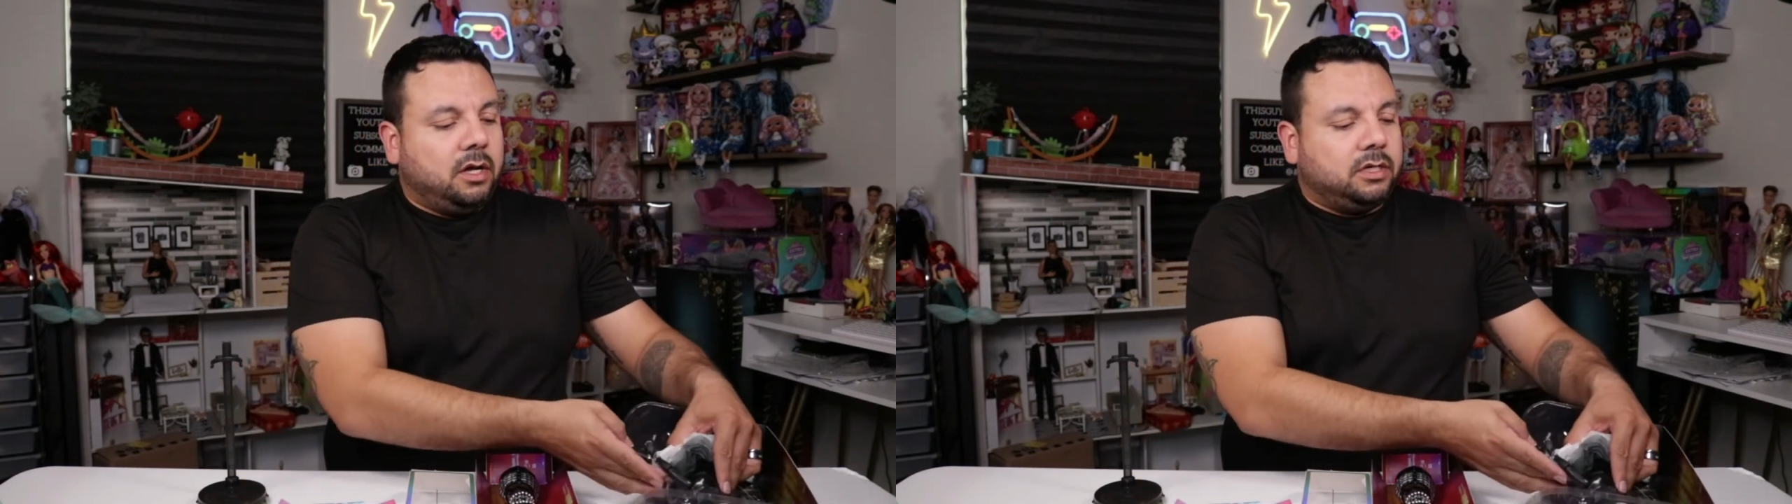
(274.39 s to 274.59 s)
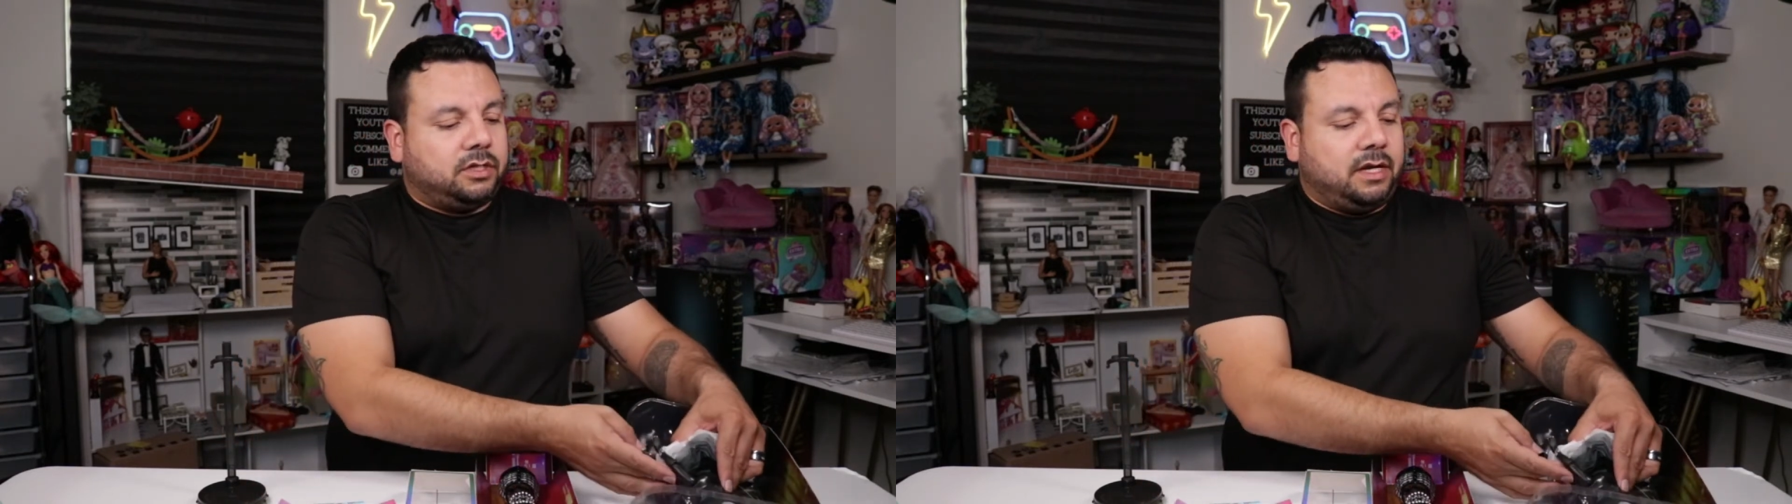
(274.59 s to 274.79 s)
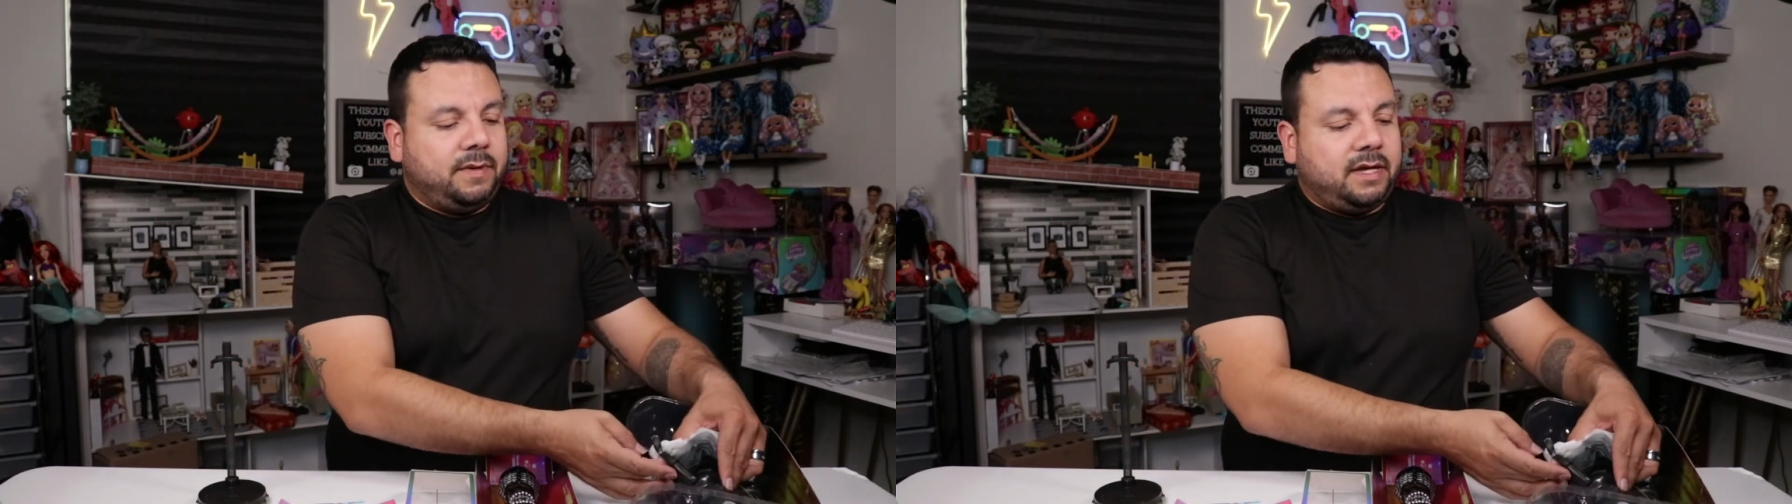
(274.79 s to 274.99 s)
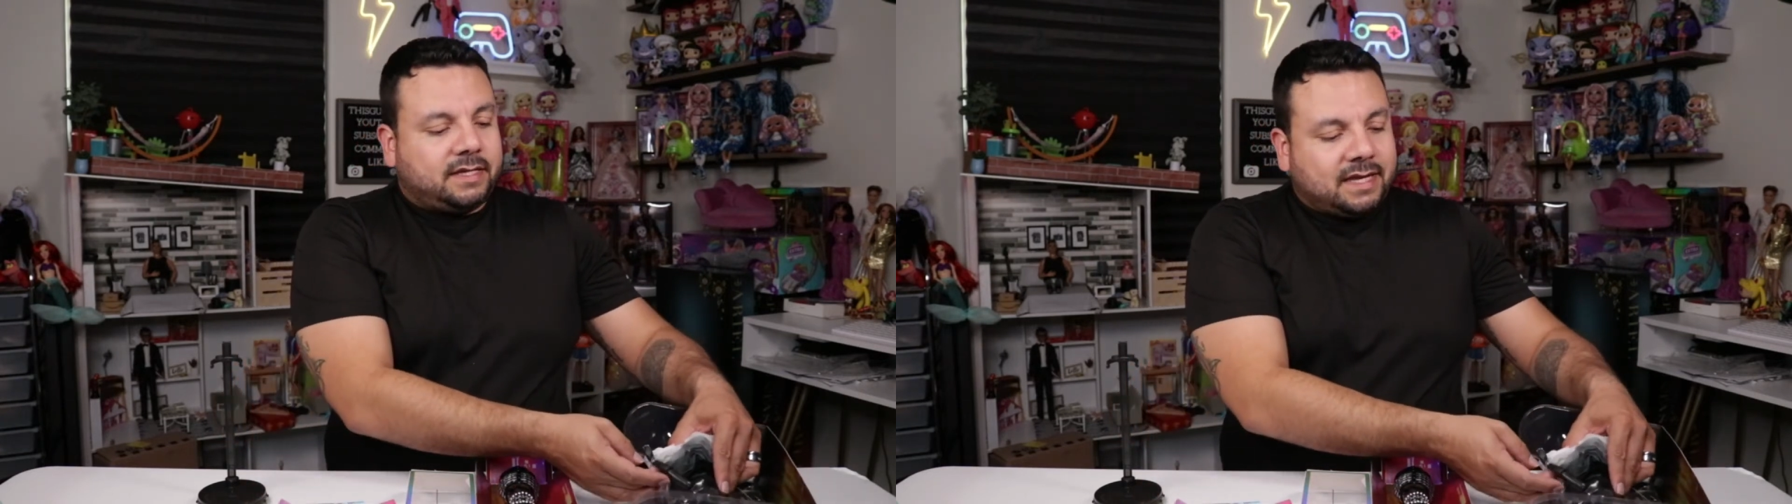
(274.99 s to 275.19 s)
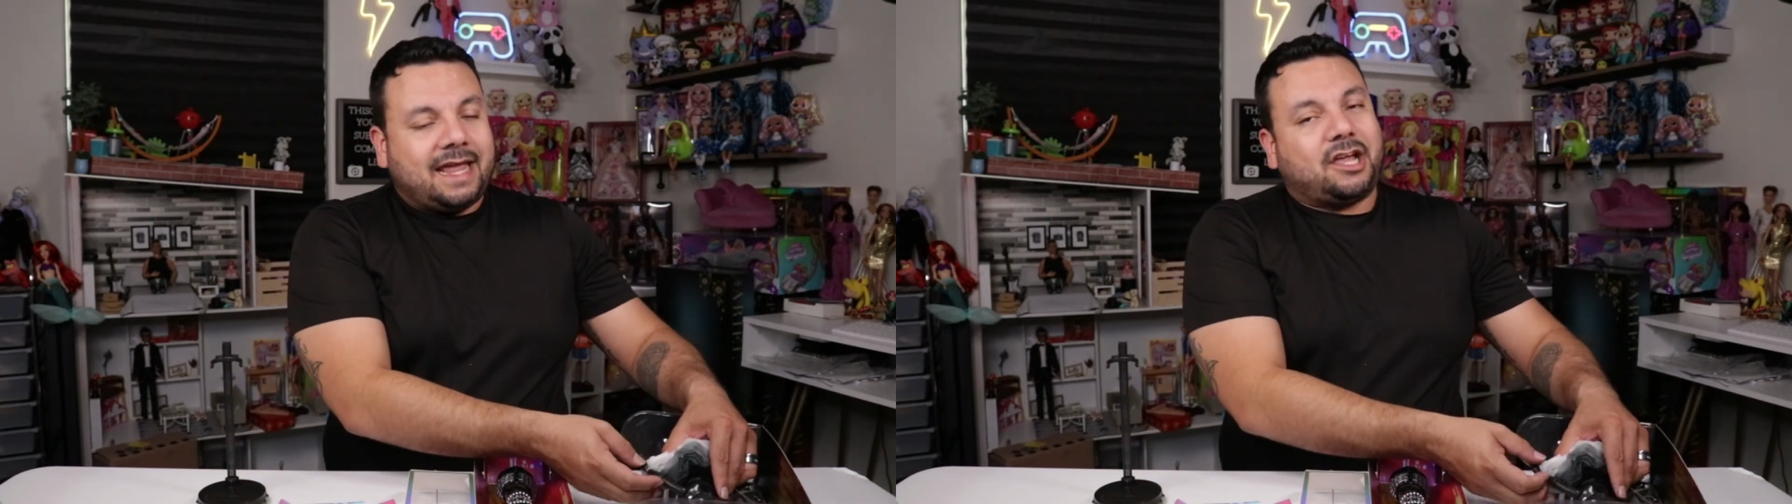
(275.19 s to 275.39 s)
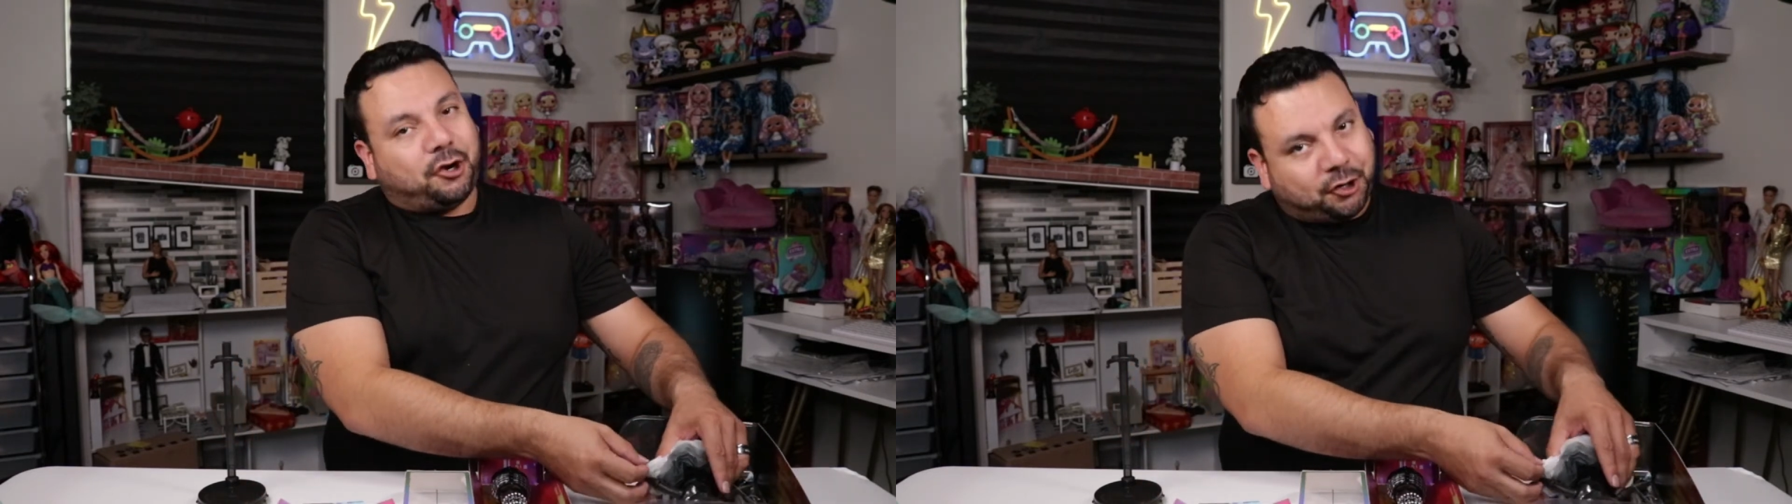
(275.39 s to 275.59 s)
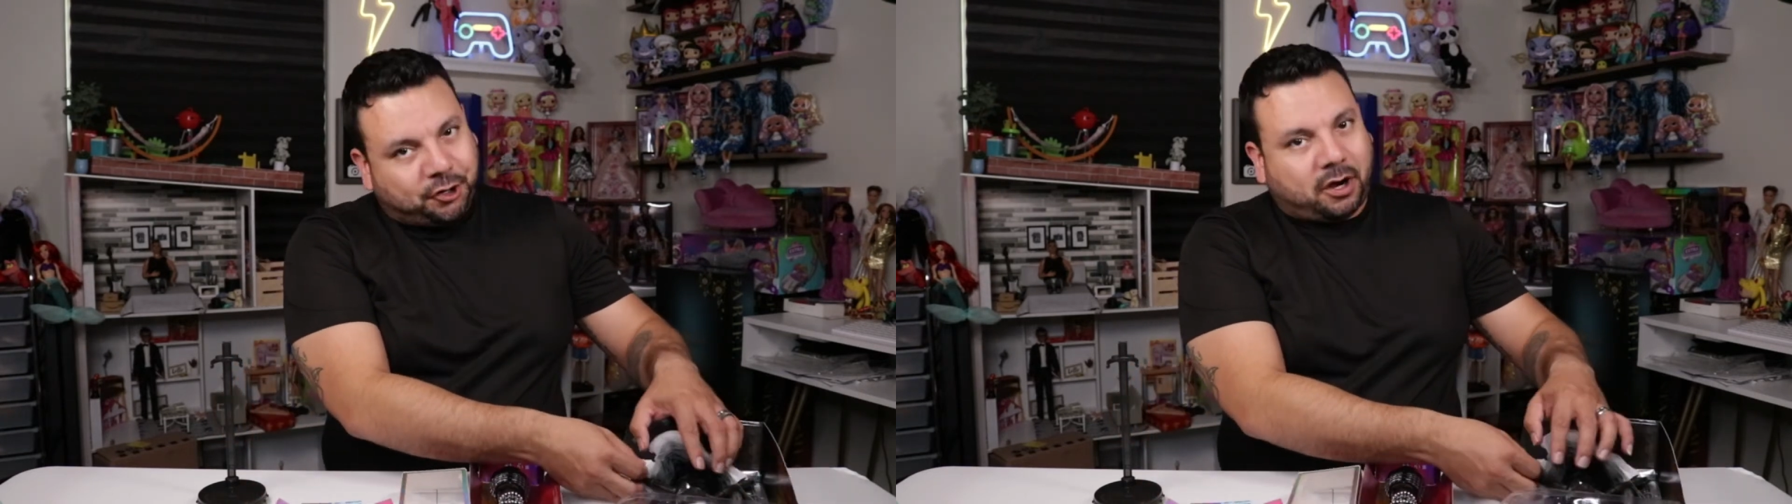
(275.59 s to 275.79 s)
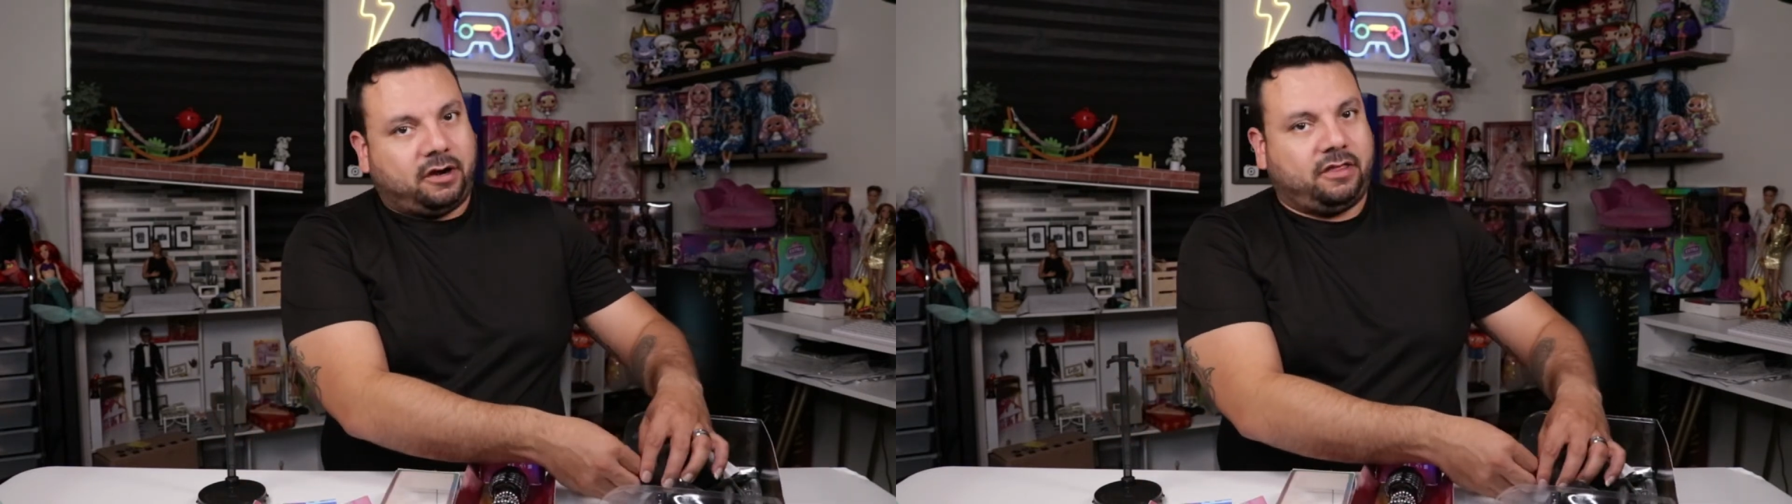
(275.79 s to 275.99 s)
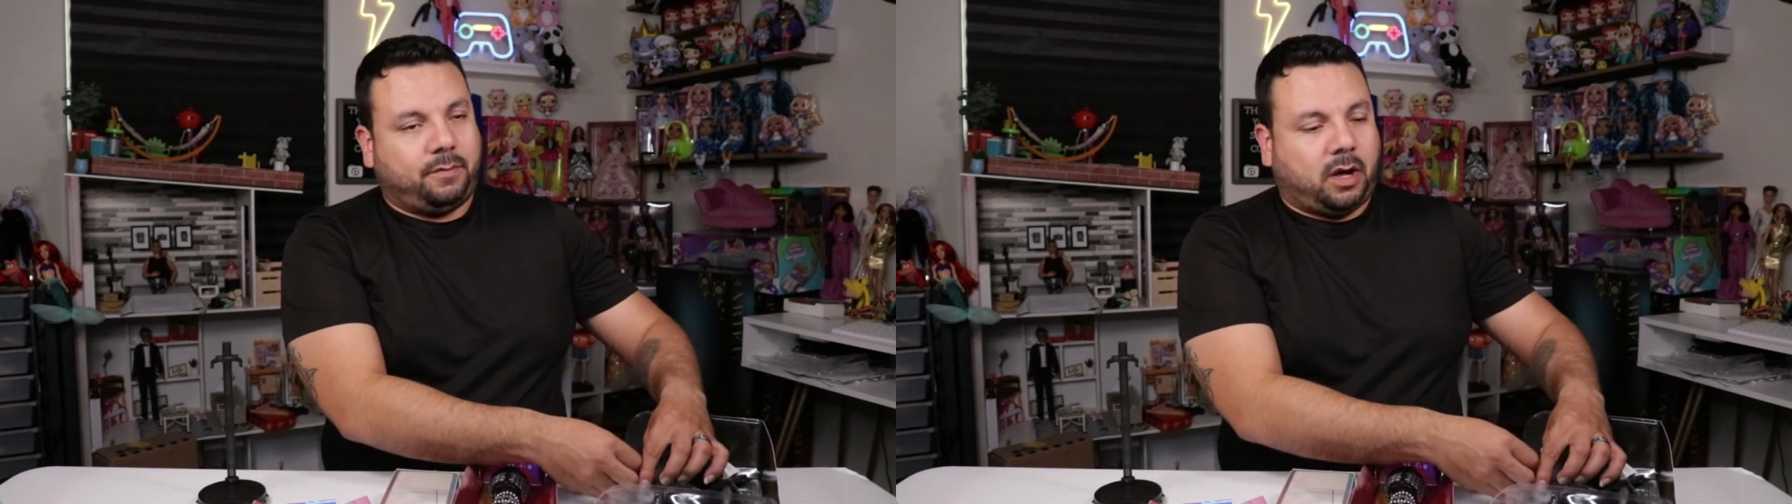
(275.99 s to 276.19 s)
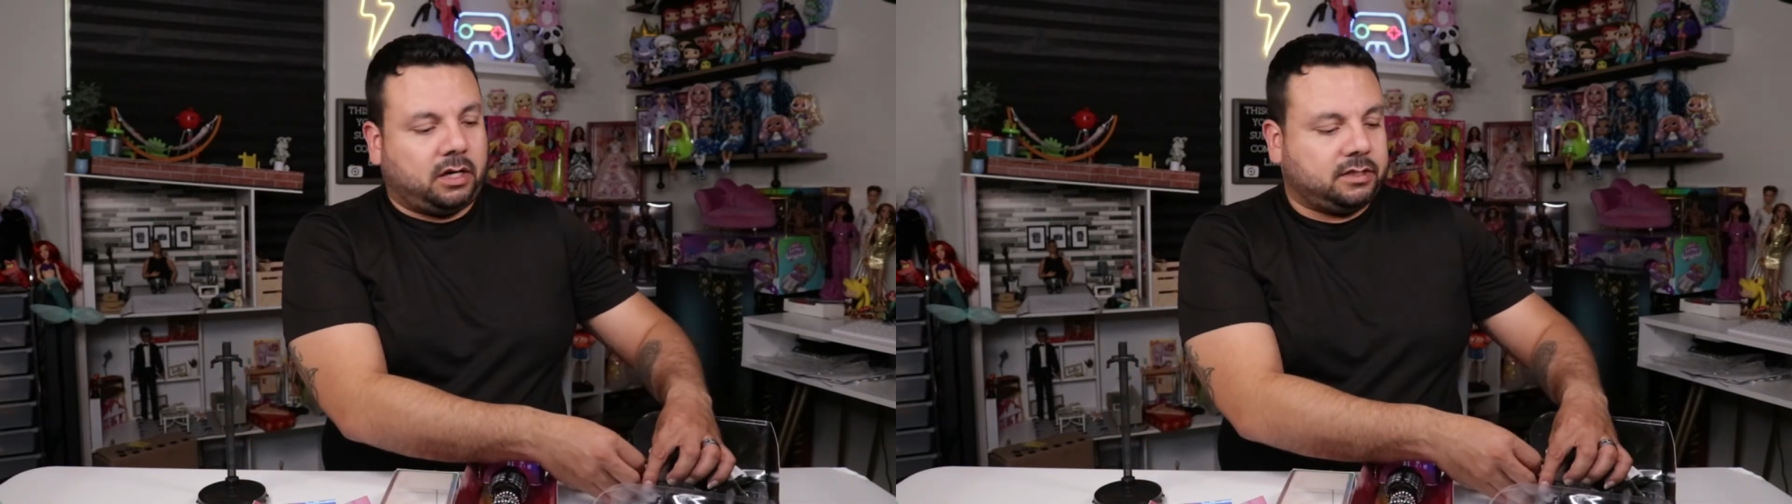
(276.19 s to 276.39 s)
So let me take her out of the
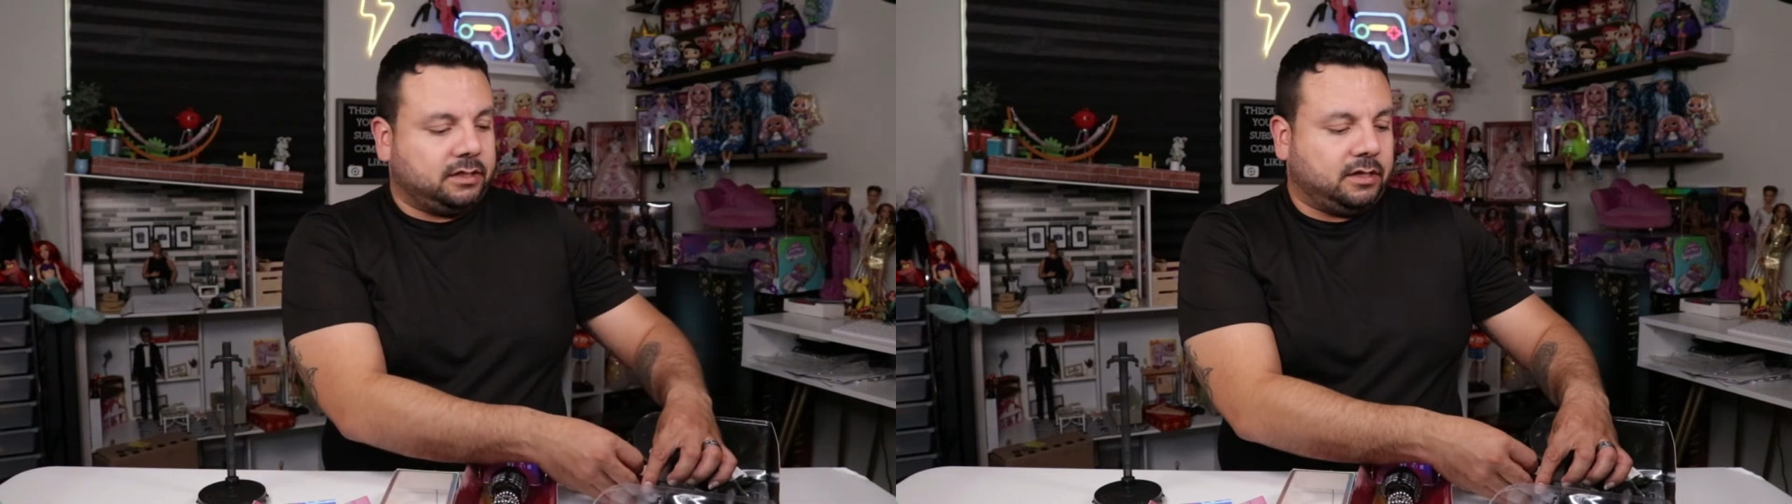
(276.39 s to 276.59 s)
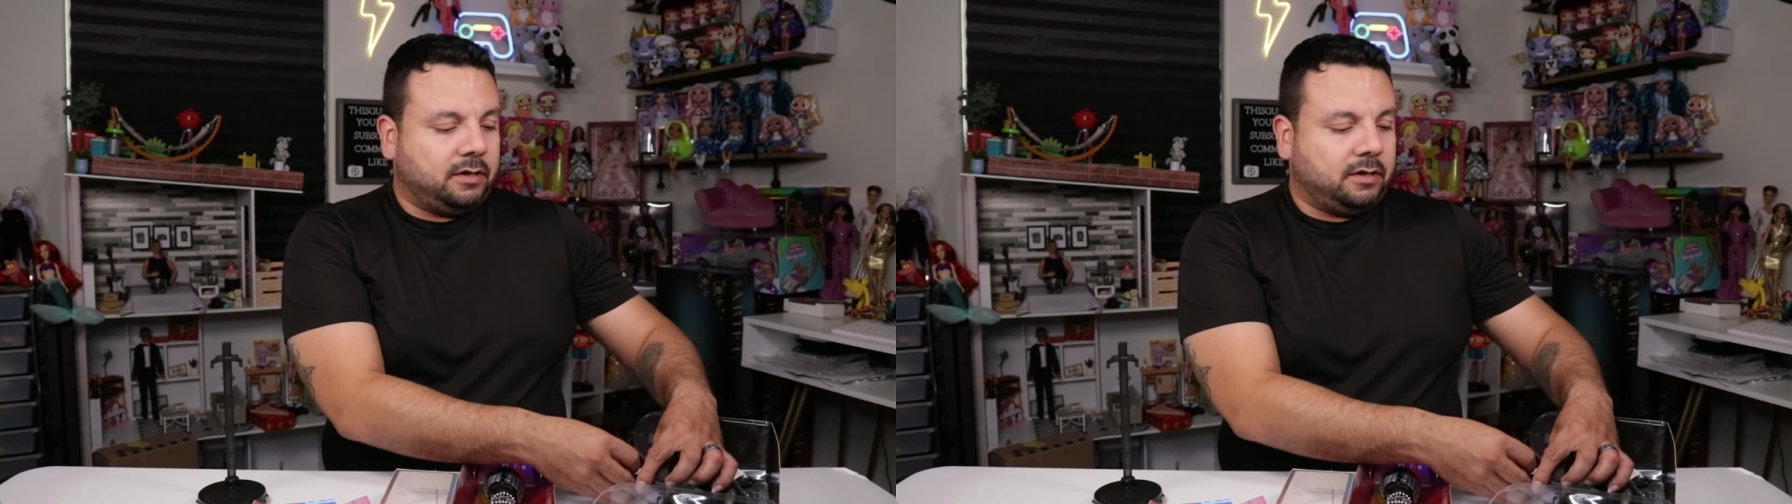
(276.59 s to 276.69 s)
box and